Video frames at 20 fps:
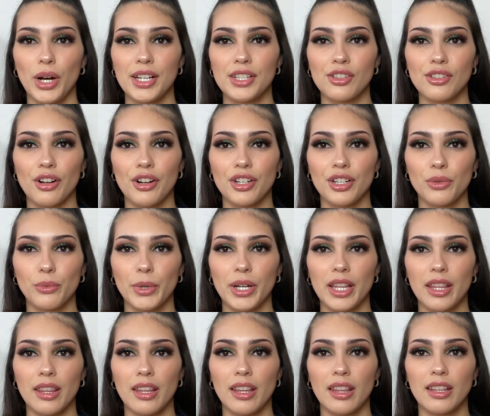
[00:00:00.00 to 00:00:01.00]
I started
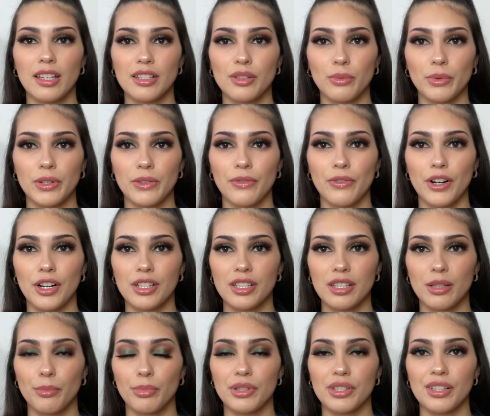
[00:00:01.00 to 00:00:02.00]
with this one
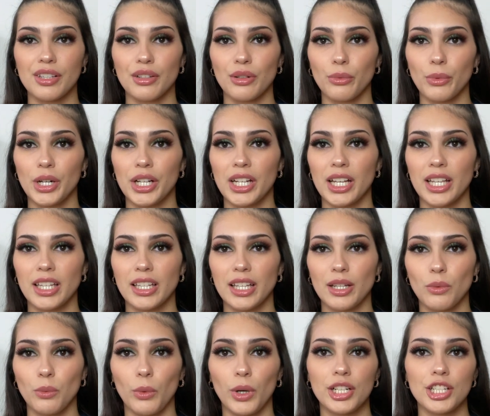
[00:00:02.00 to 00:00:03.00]
first, the Brazil one, and
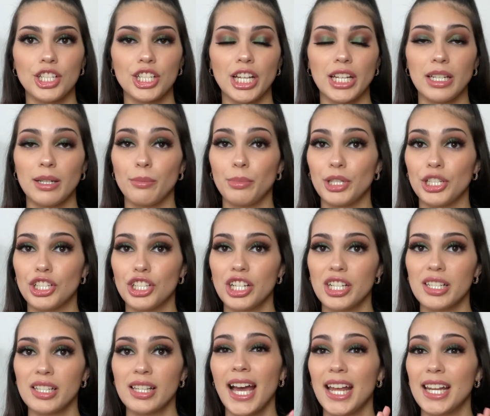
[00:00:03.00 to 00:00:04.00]
then What Shady Beaches.